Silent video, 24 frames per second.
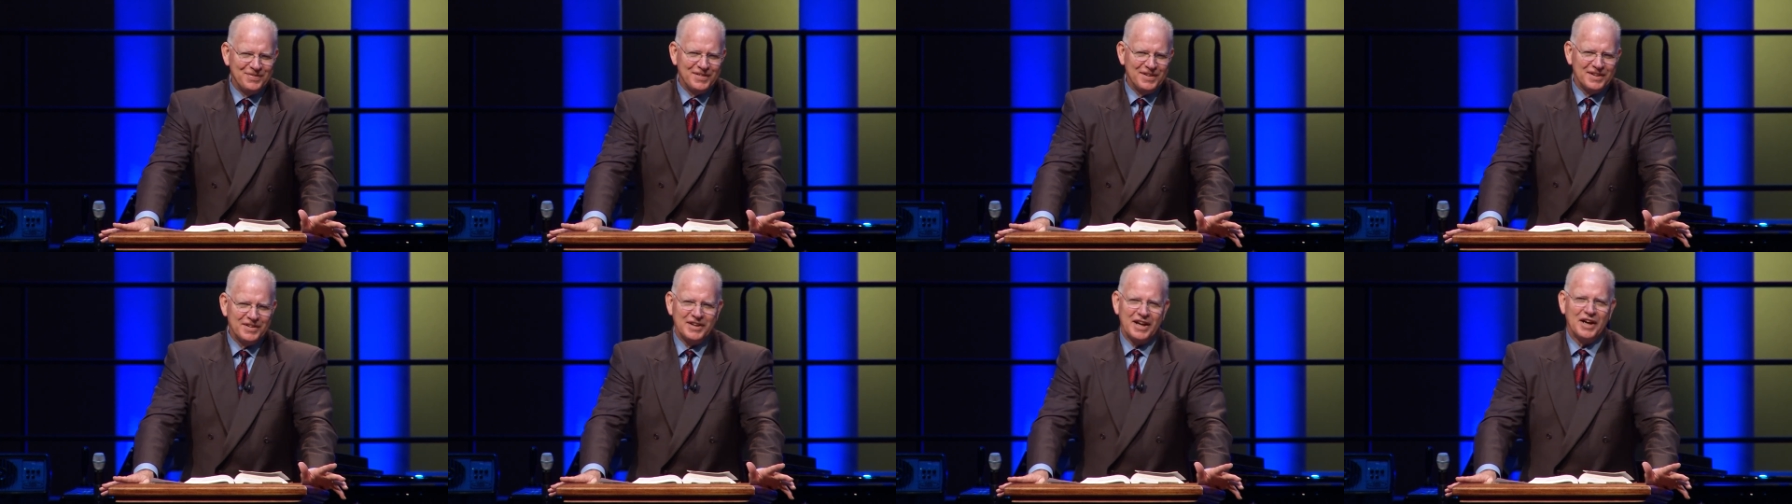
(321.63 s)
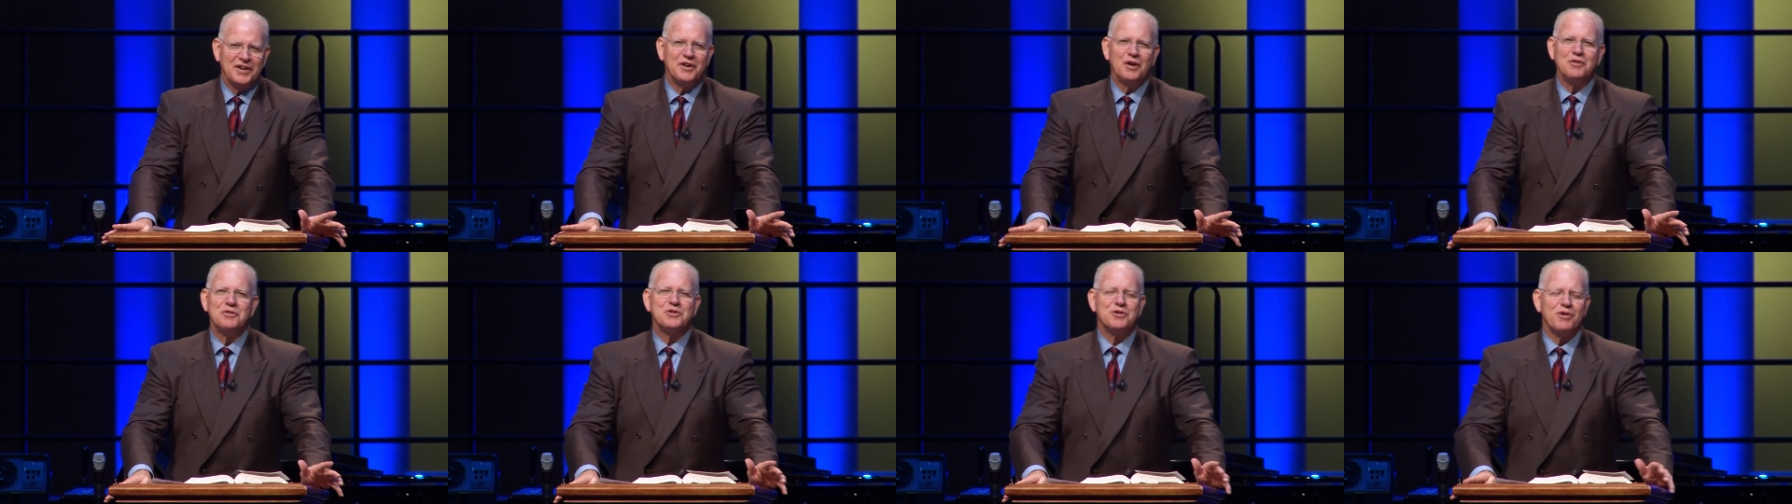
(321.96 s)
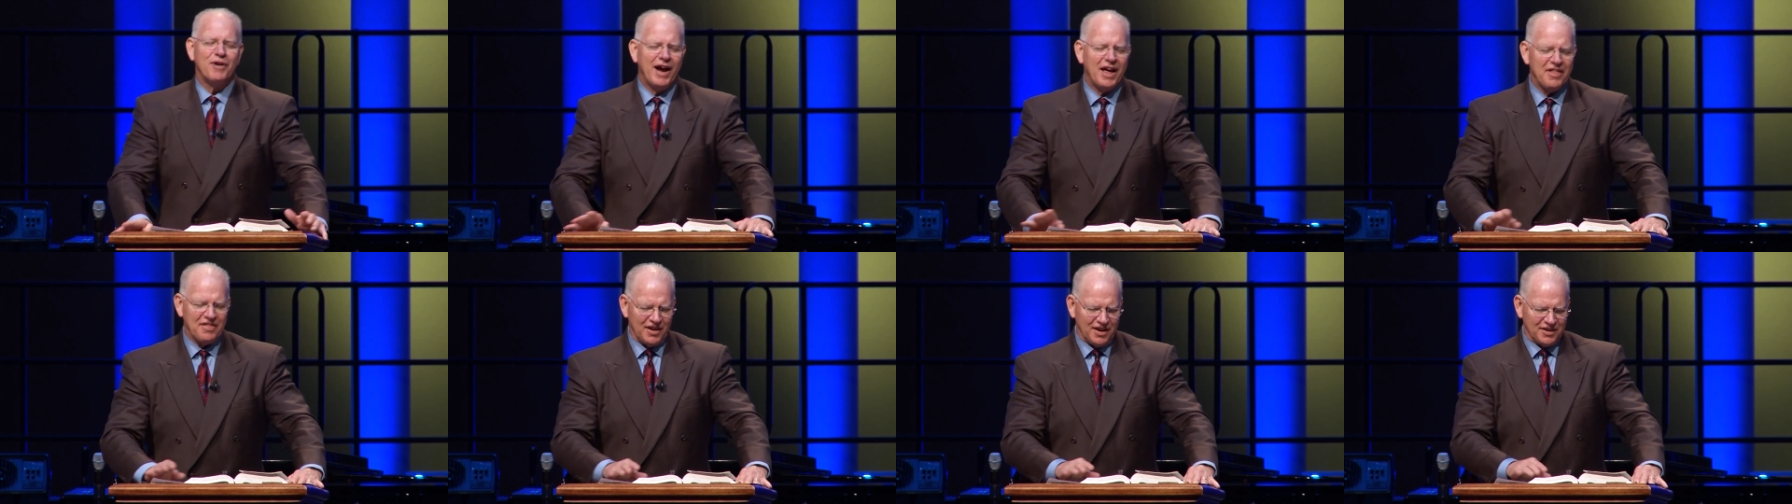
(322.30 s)
Now, don't
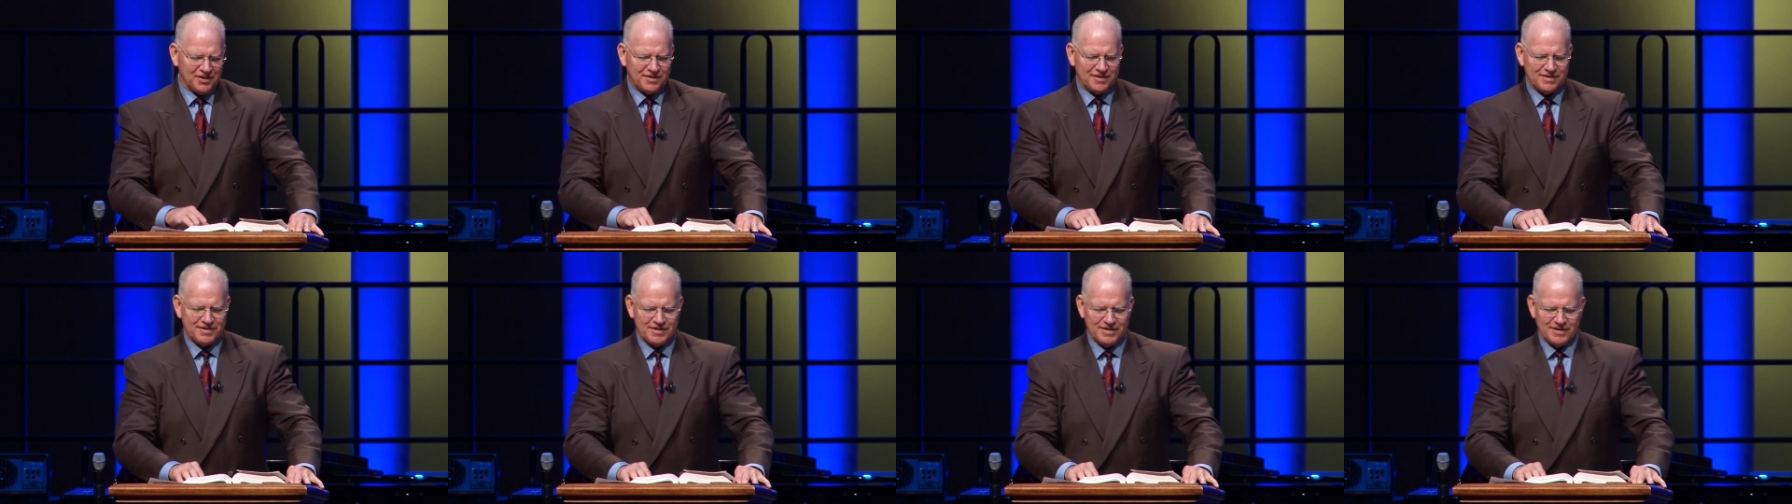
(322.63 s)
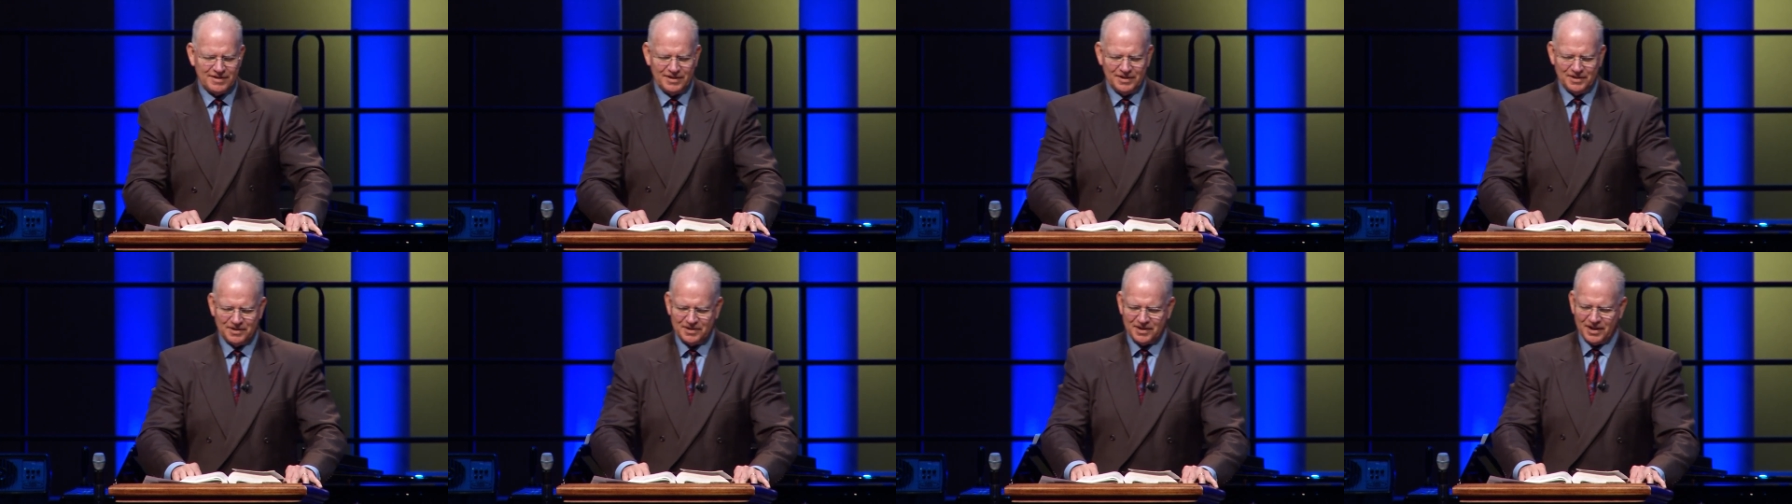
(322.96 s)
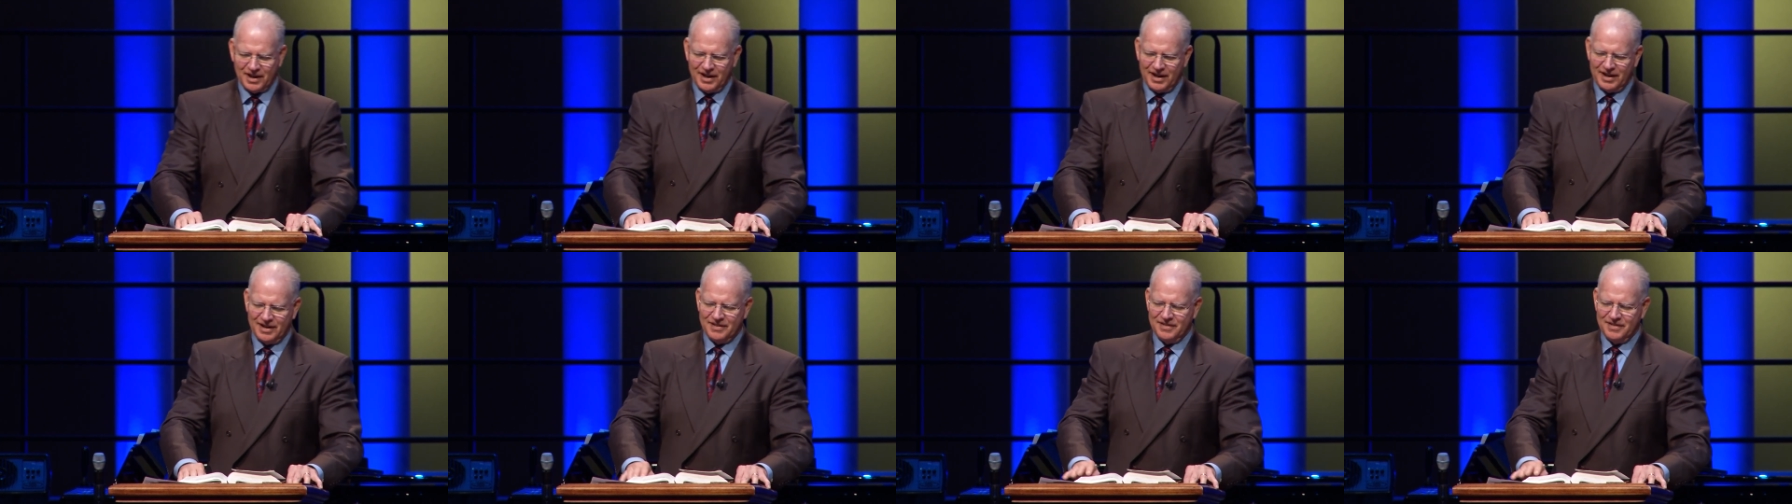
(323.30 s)
try this, okay?